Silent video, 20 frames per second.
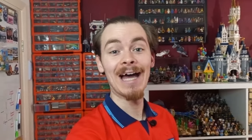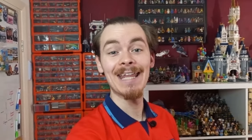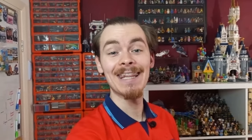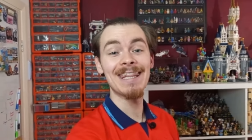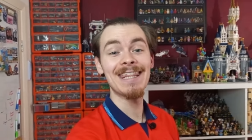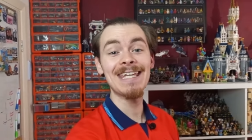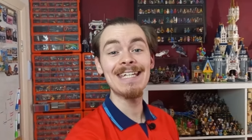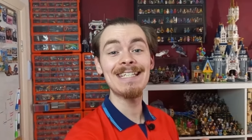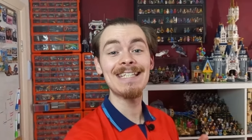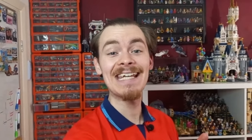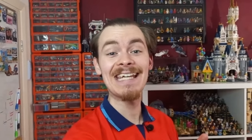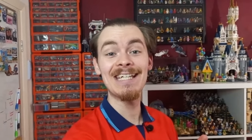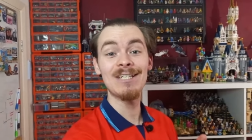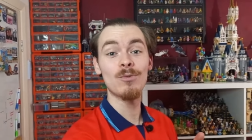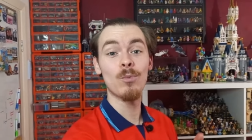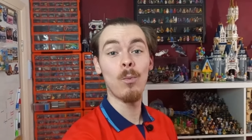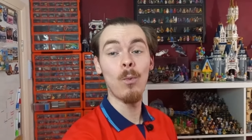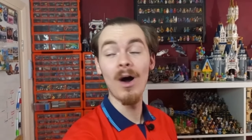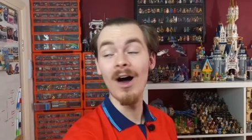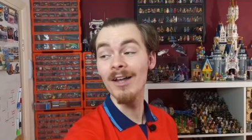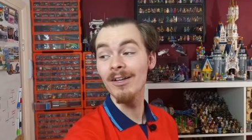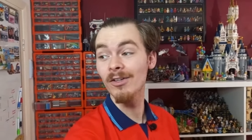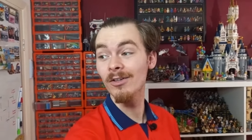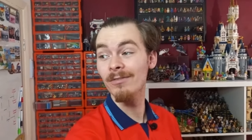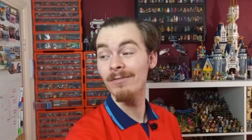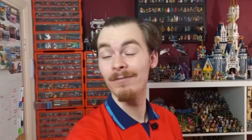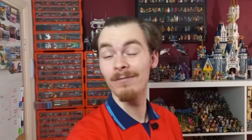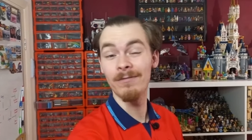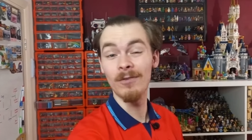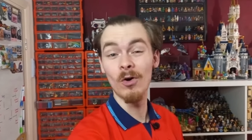And this is one
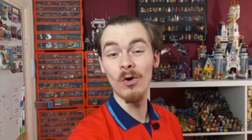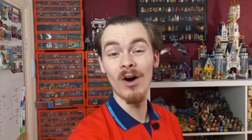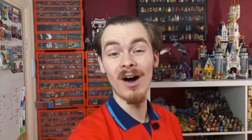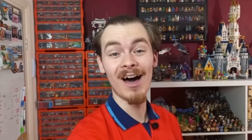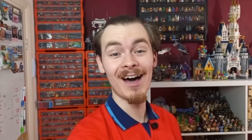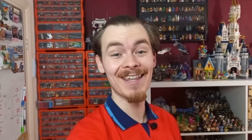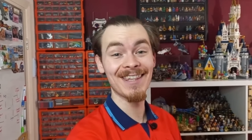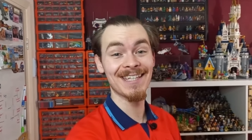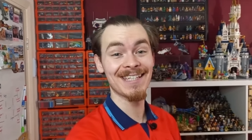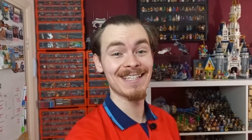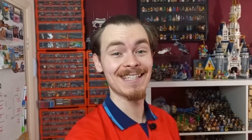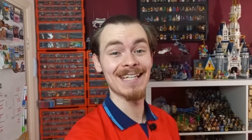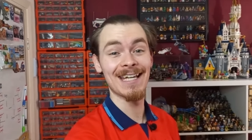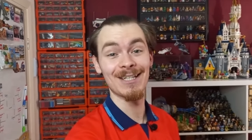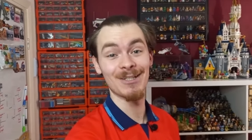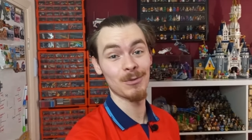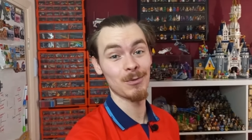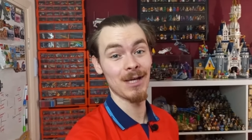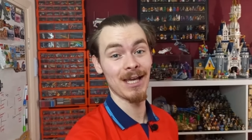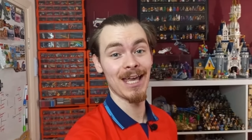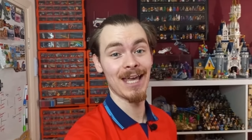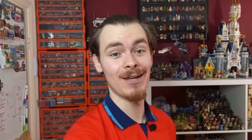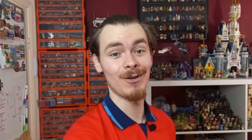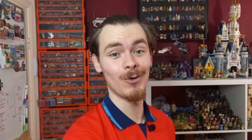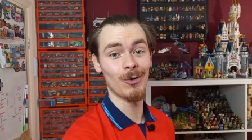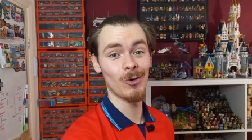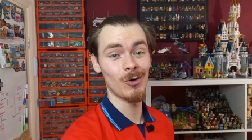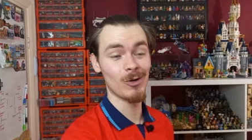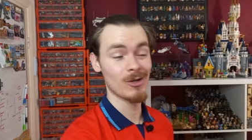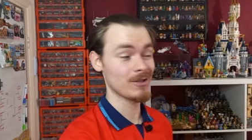of four other sets we get in
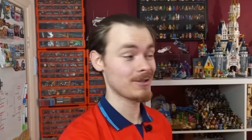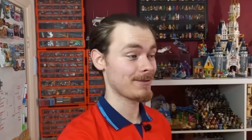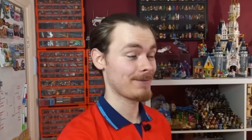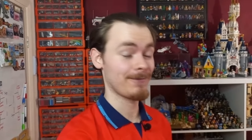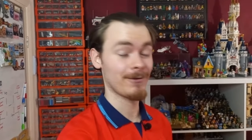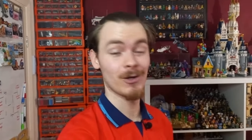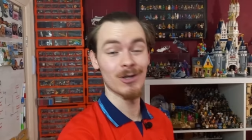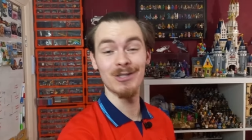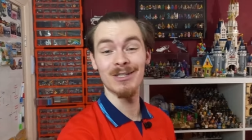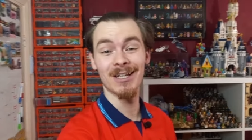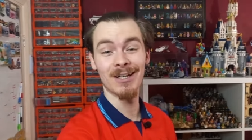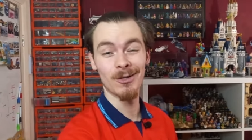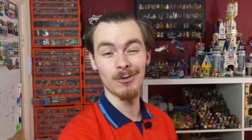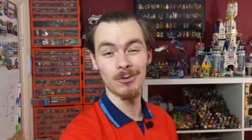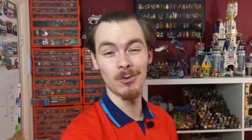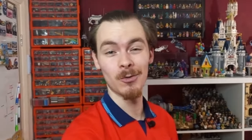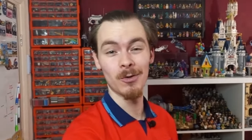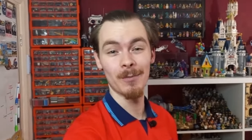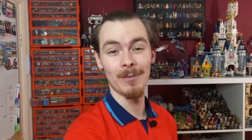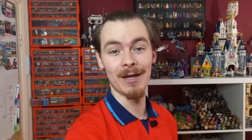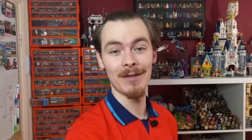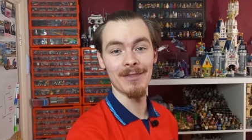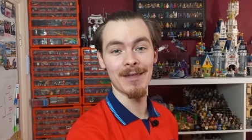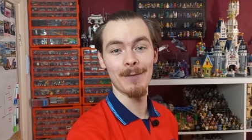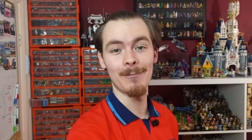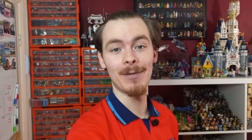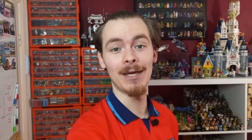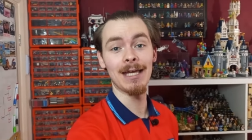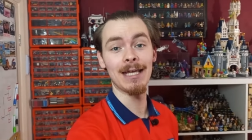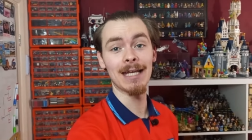August the 1st, and I'll talk about
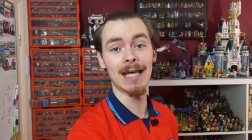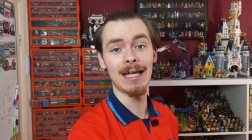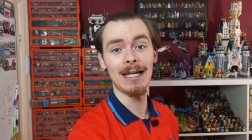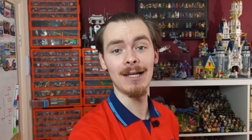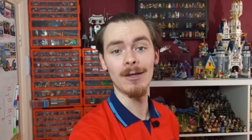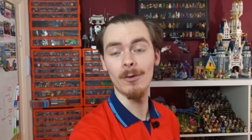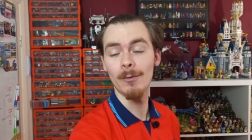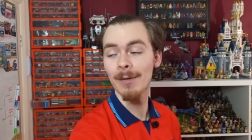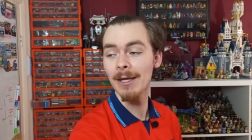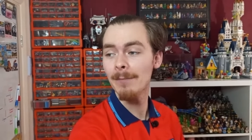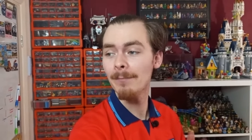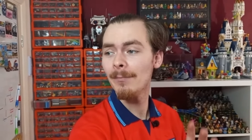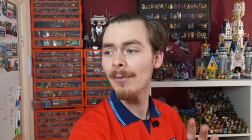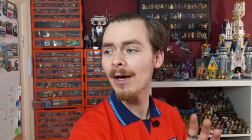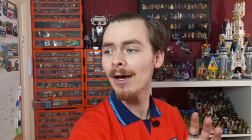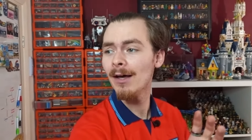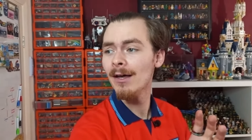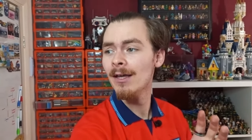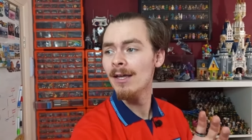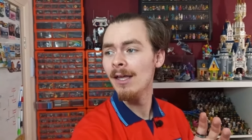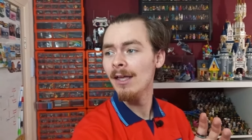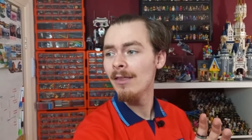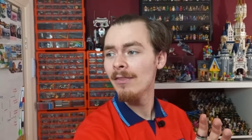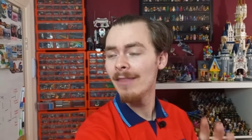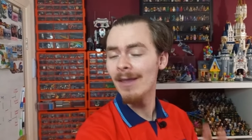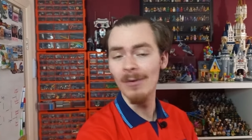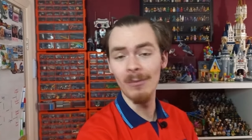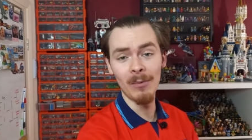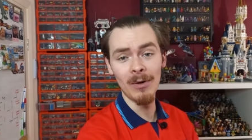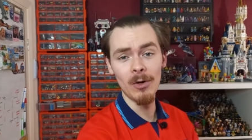them in a little bit, but
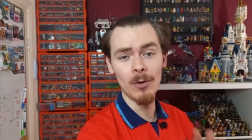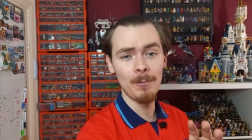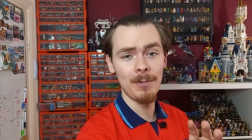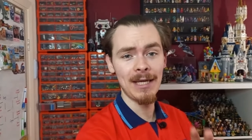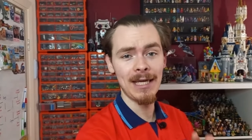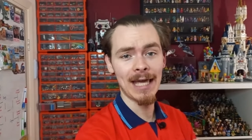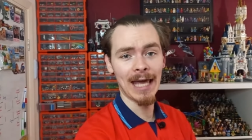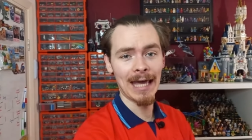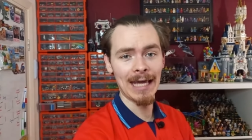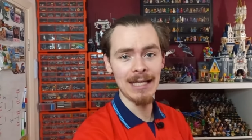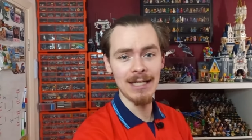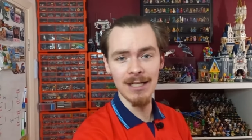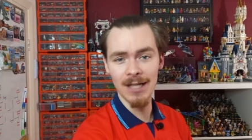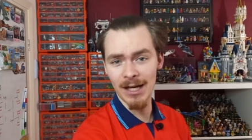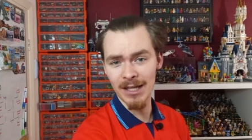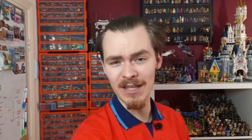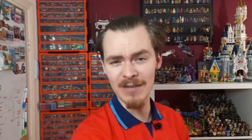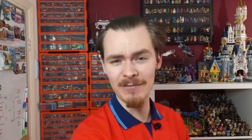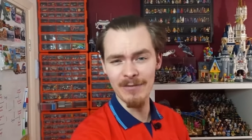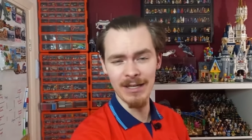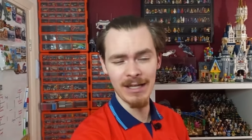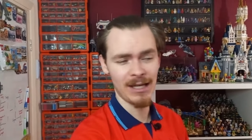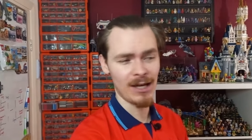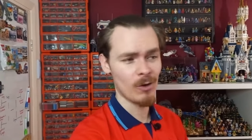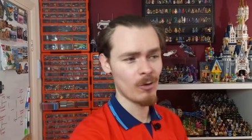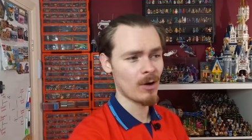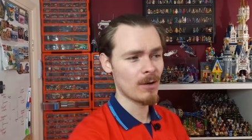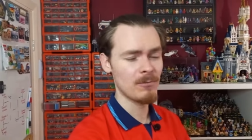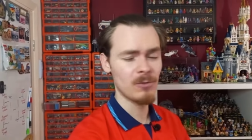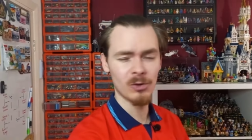there will be another
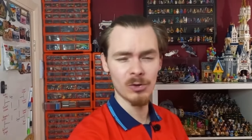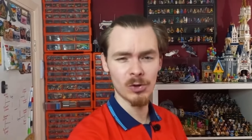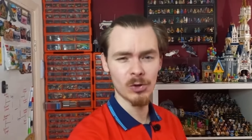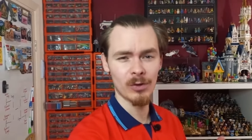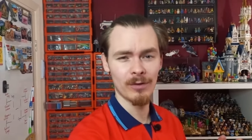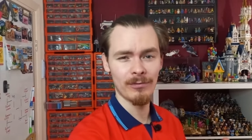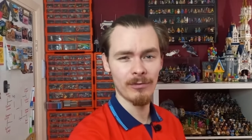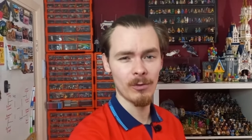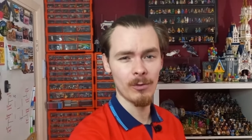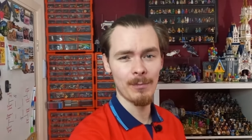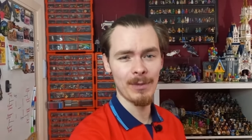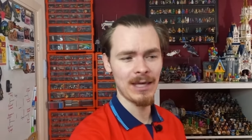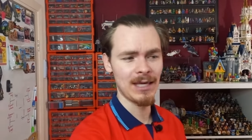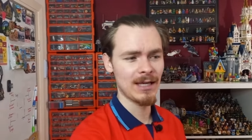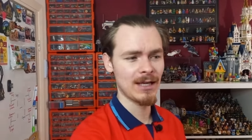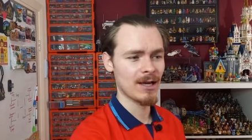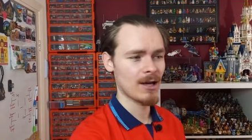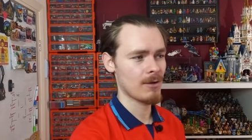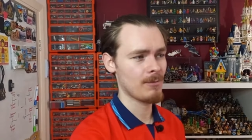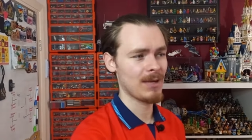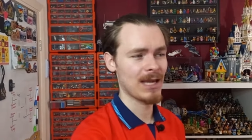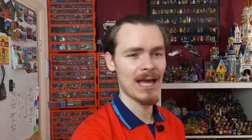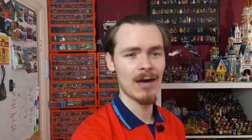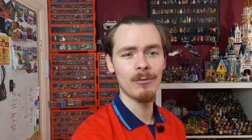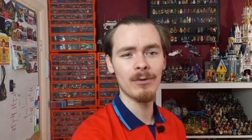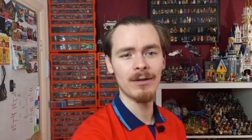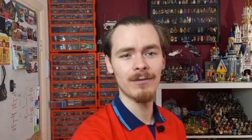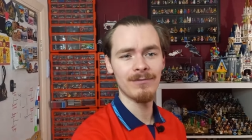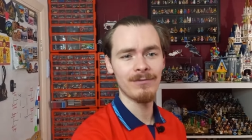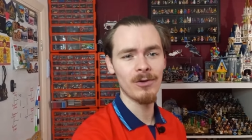video. I'm not sure if it will be coming
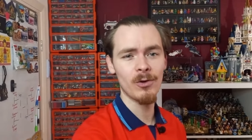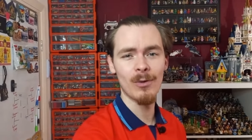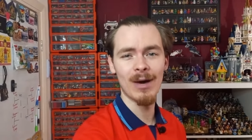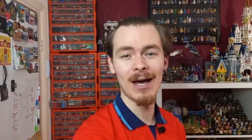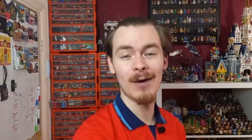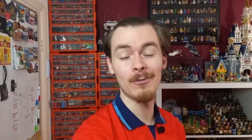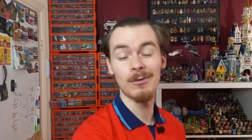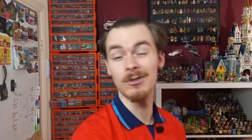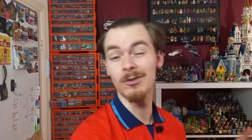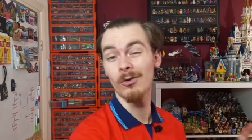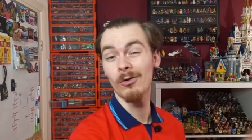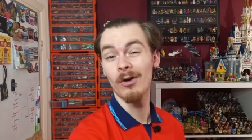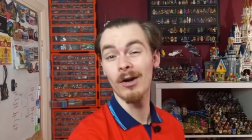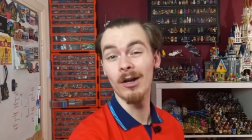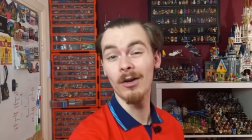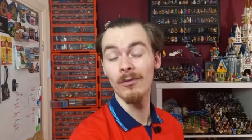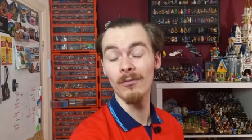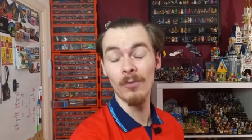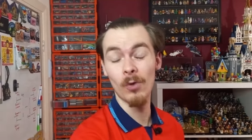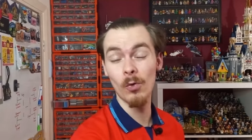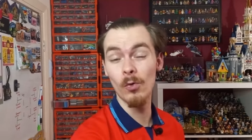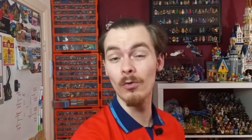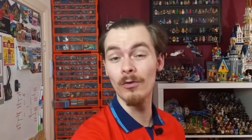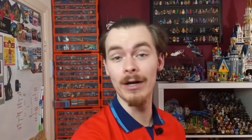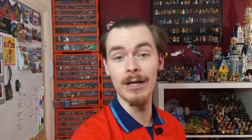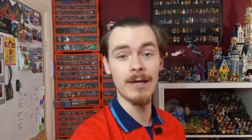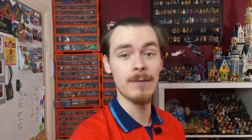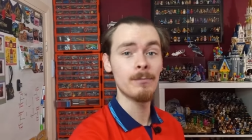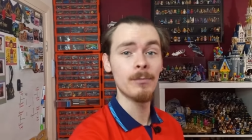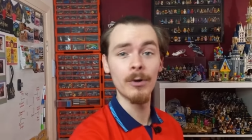out in a few hours or I'll
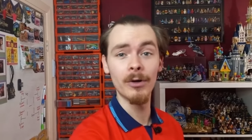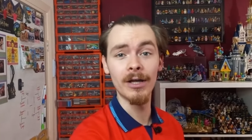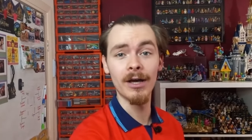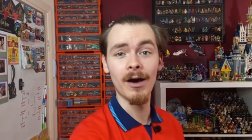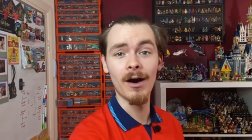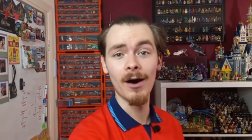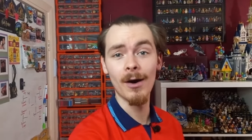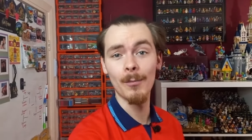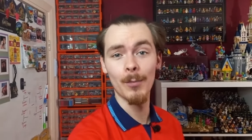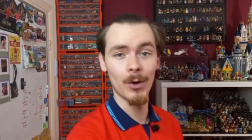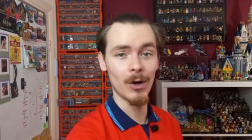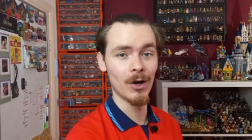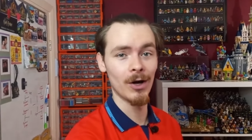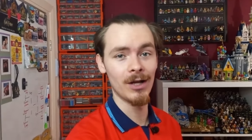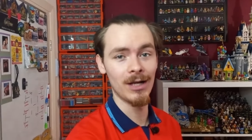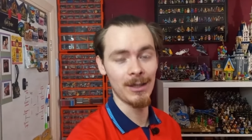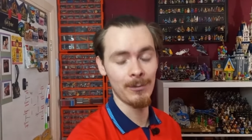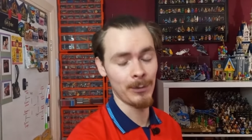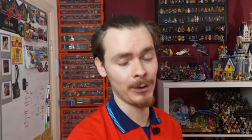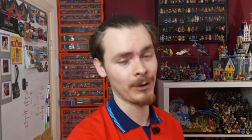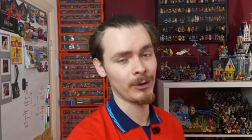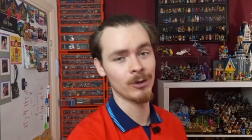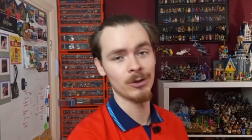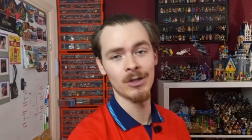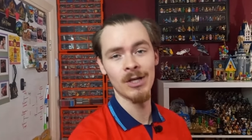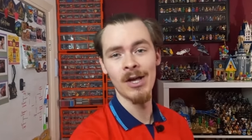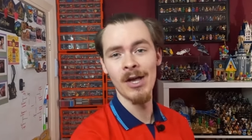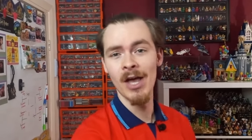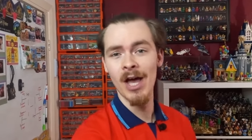already put it up early because